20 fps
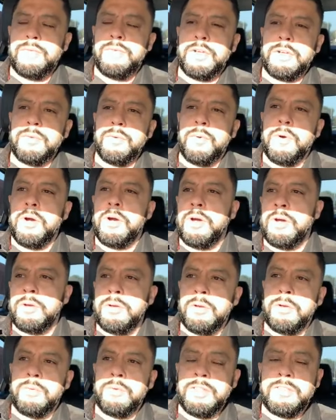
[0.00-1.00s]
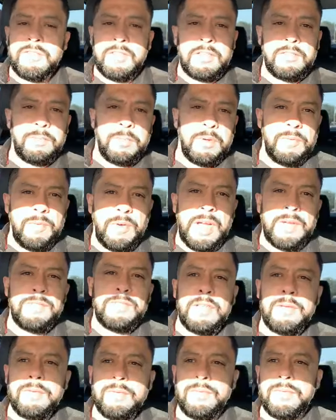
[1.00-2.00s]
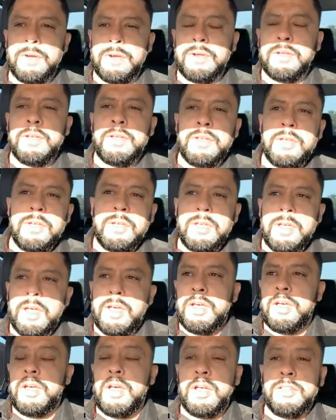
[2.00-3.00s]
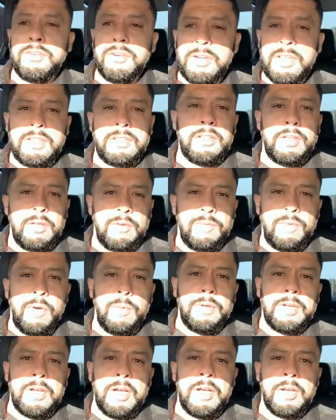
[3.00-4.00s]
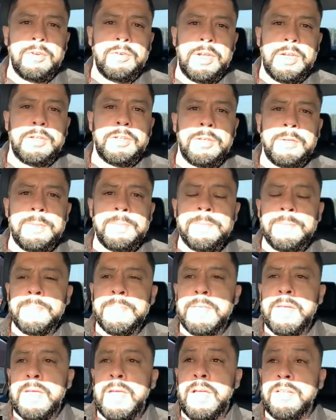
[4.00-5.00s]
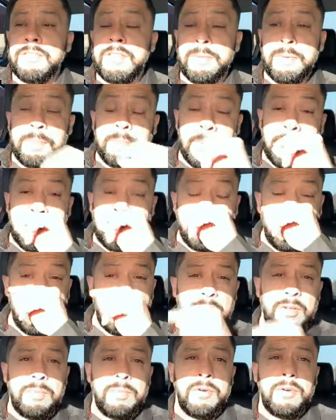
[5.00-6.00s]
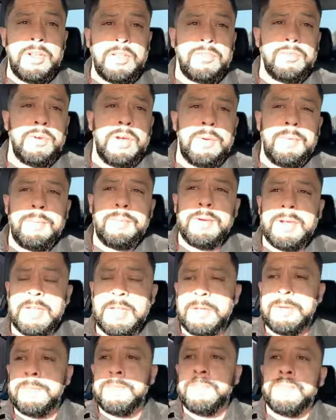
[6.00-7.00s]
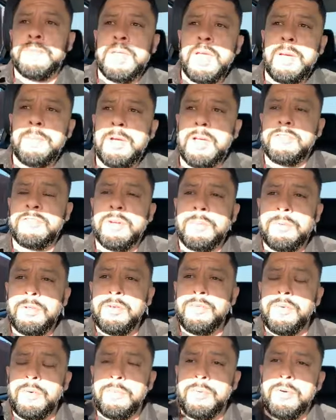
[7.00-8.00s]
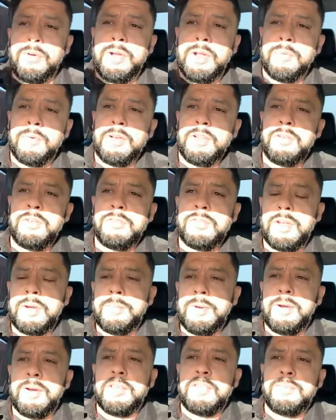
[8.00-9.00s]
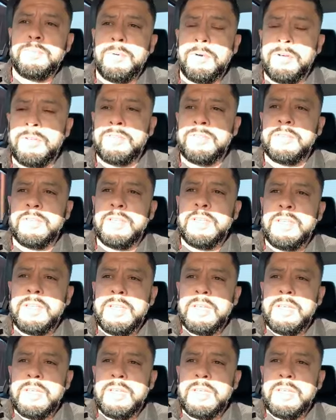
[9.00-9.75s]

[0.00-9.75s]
foot wall with 6.57 foot underneath, full with concrete. How's everybody doing? Good morning to everybody. I'm Oscar Blue for Border Network News and America's Voice.